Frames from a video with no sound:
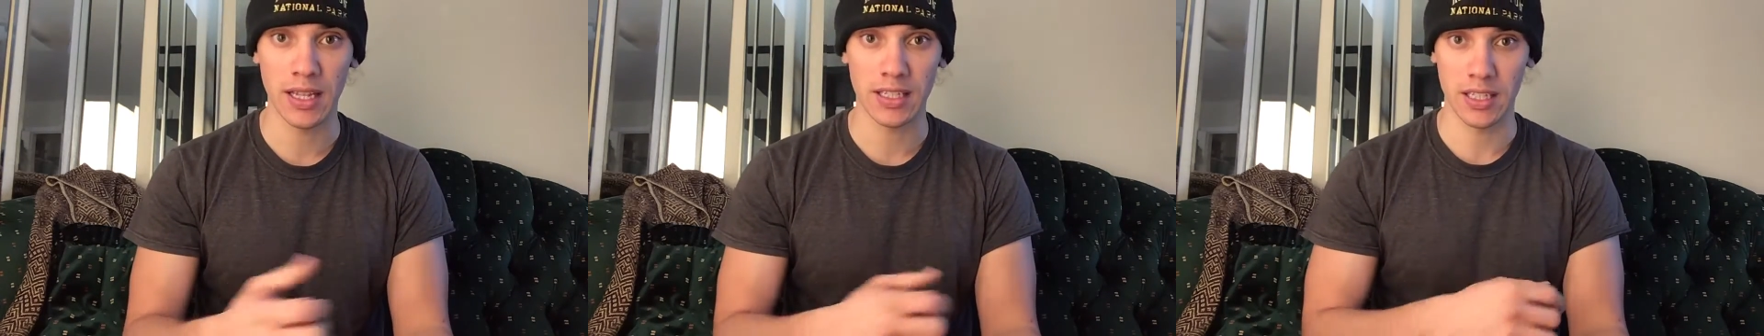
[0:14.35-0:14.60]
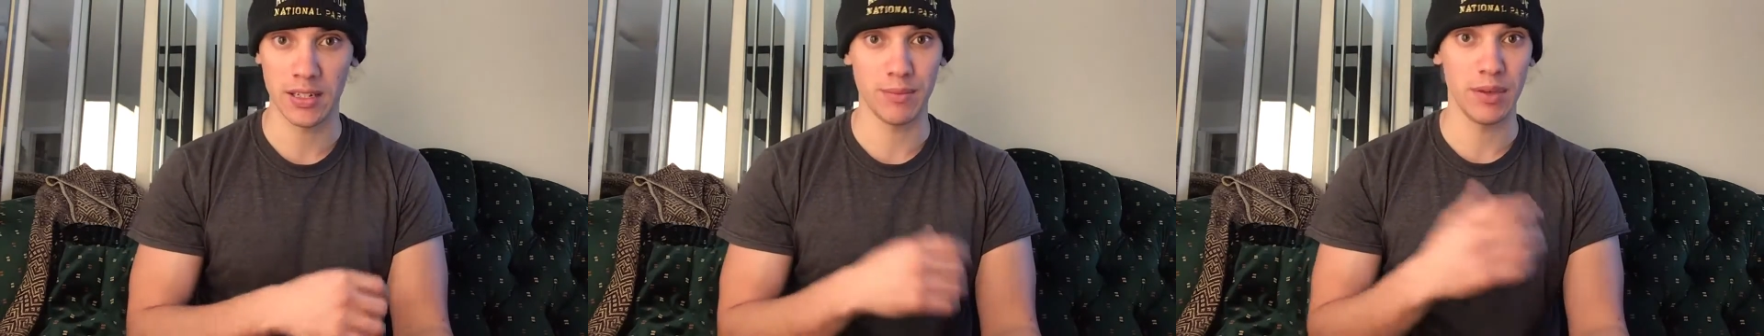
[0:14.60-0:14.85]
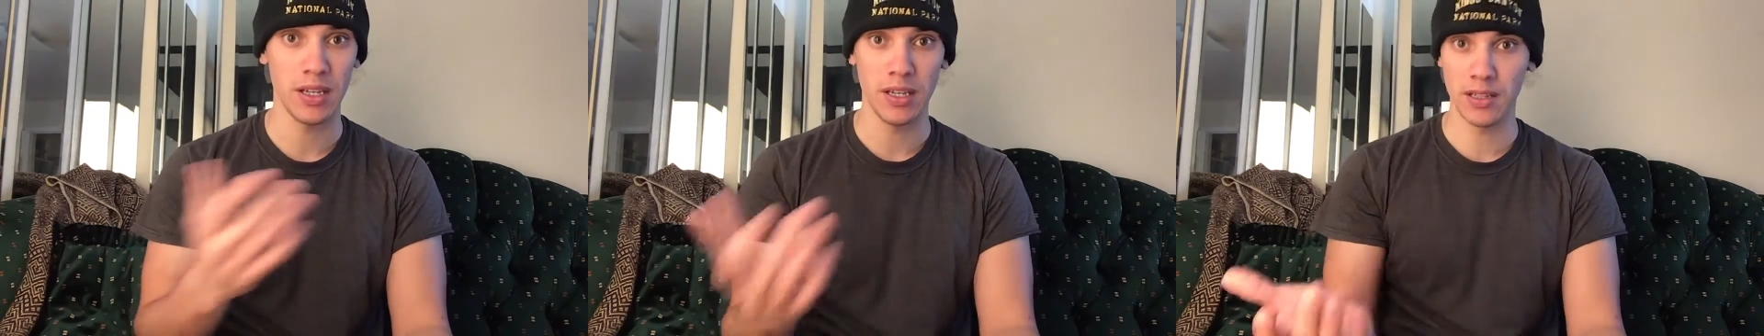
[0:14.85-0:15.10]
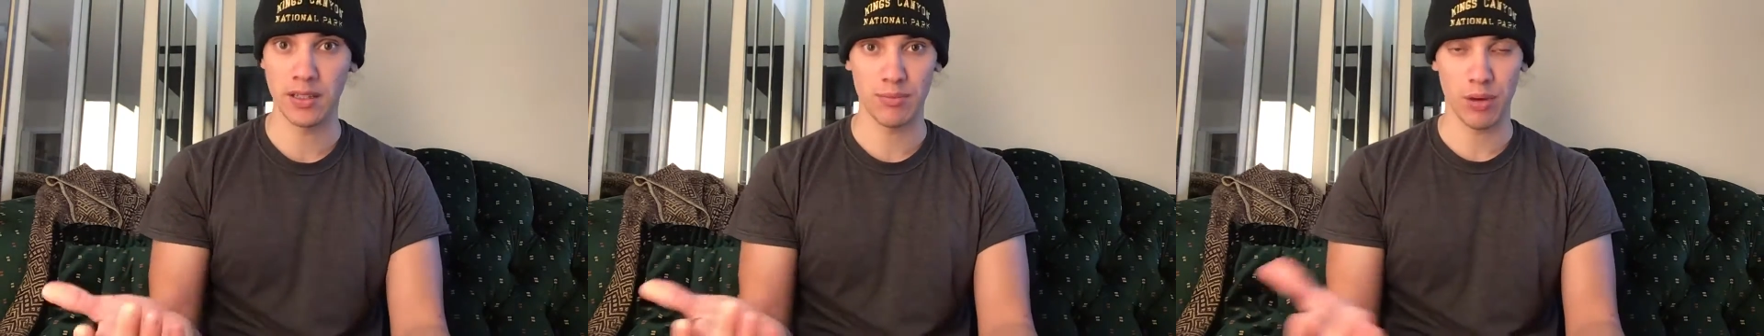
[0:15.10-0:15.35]
That's going to
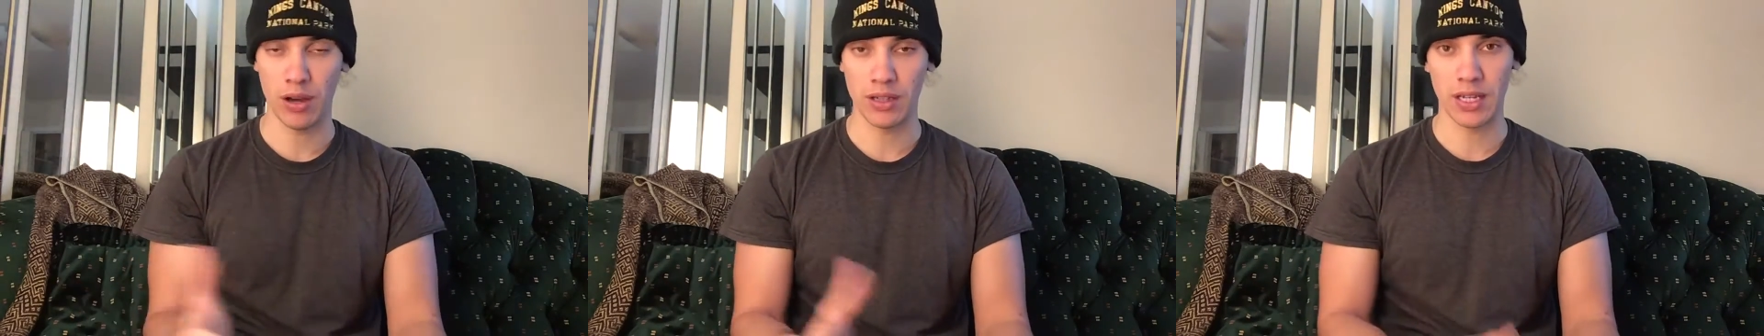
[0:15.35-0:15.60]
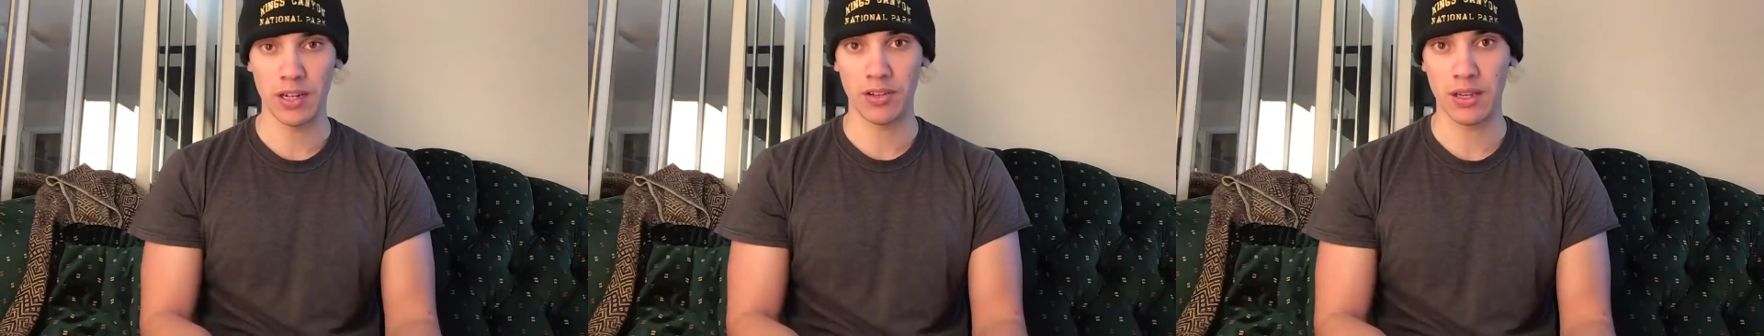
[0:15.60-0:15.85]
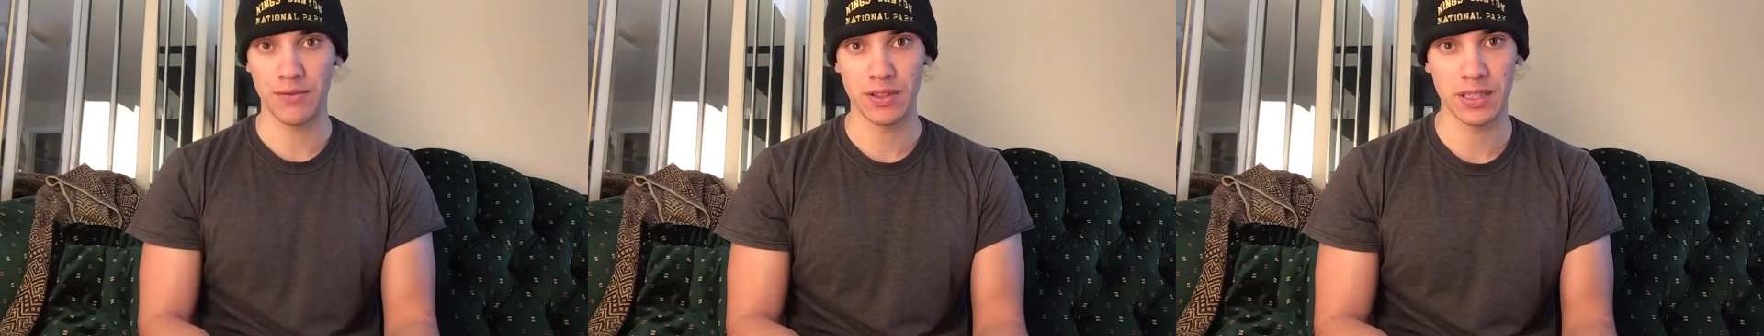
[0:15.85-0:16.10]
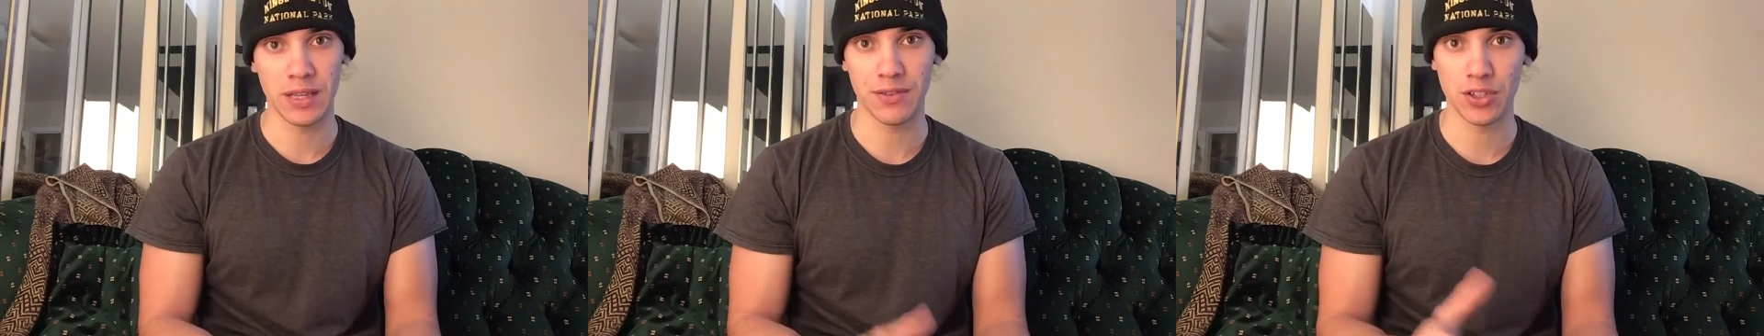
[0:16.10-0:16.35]
be, it's probably titled "Give
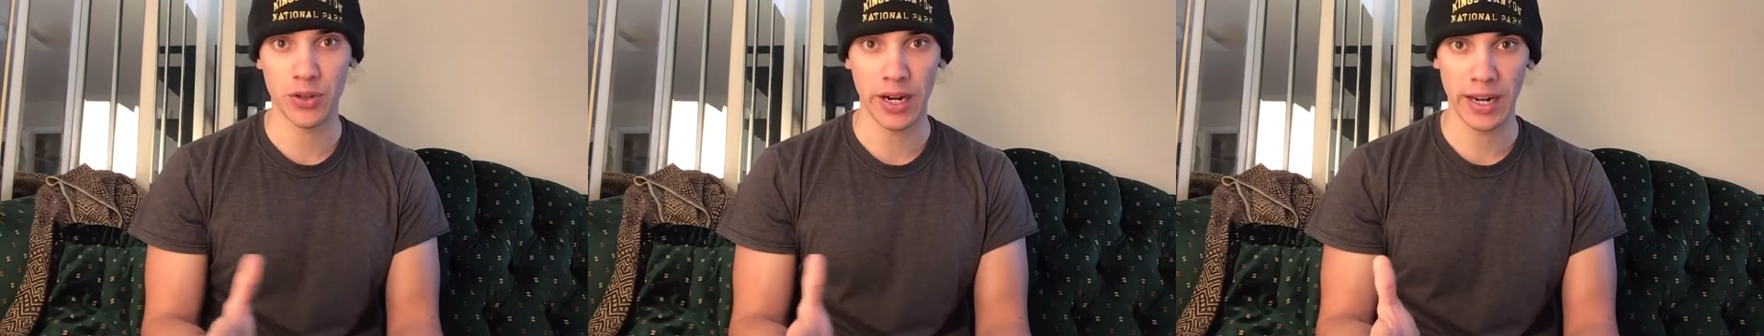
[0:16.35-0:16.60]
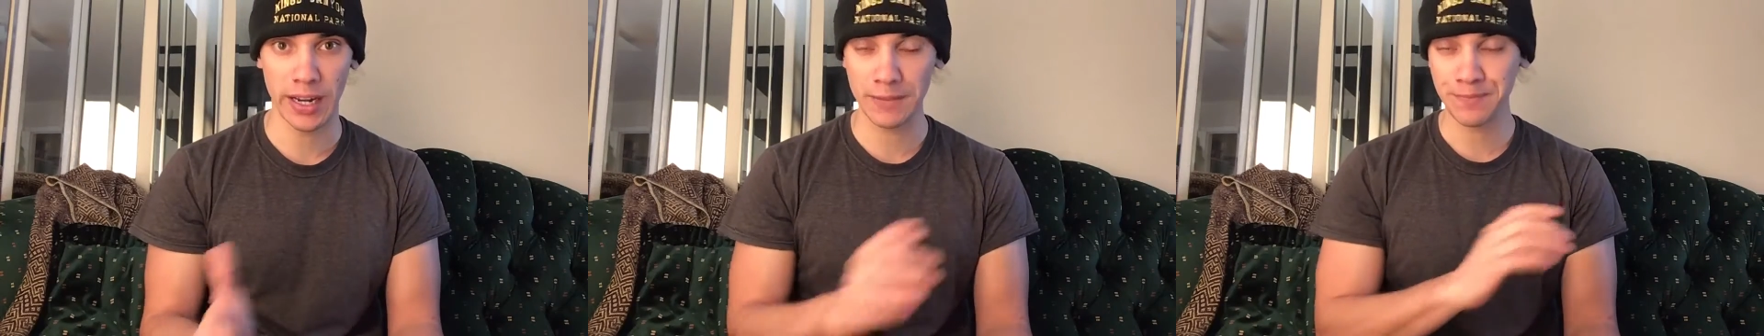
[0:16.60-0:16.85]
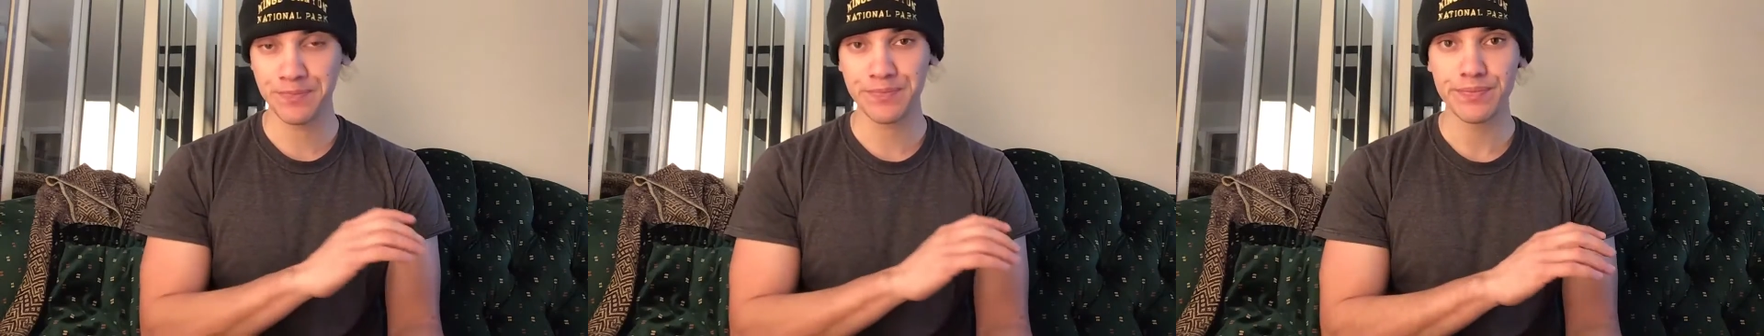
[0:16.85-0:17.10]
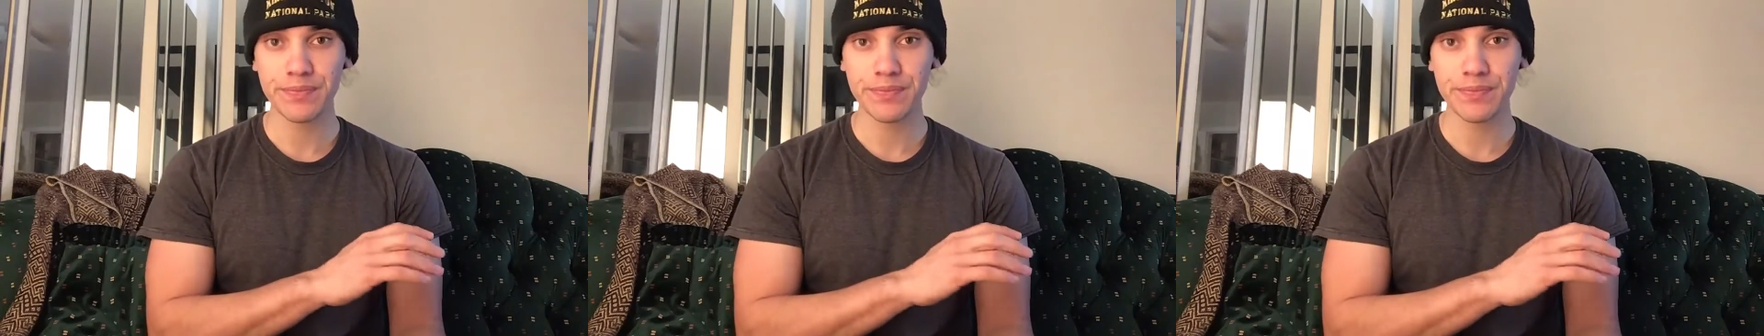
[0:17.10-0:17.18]
It Safe at Training."